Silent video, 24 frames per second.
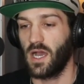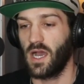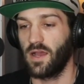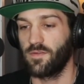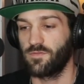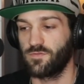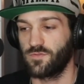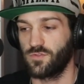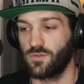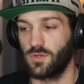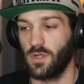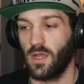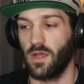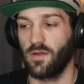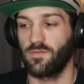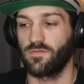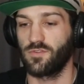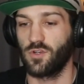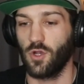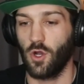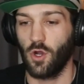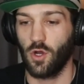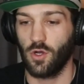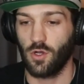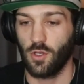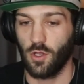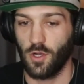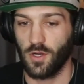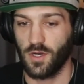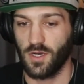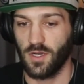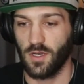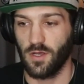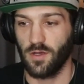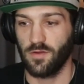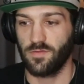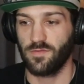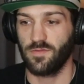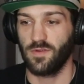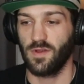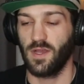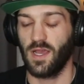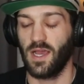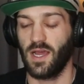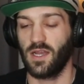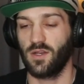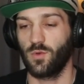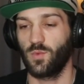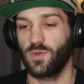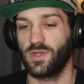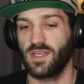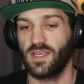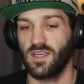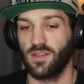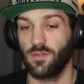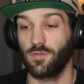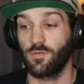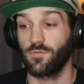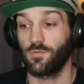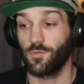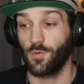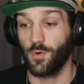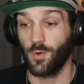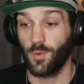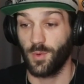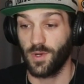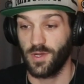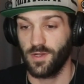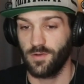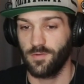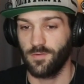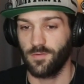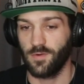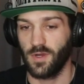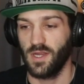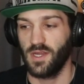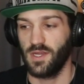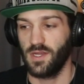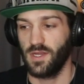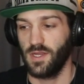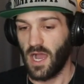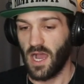I've I've gone long enough. How do we get through it, right?